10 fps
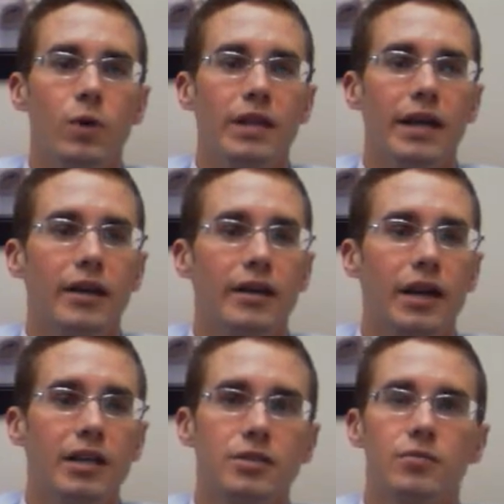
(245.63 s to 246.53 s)
We let our
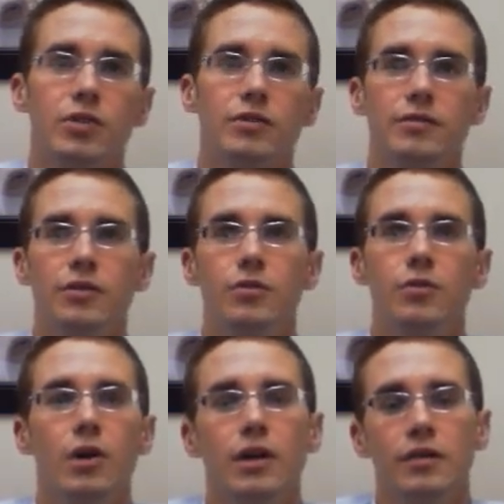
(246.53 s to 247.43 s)
customers
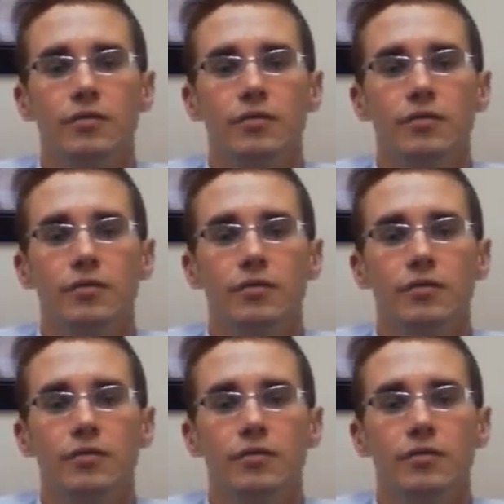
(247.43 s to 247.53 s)
view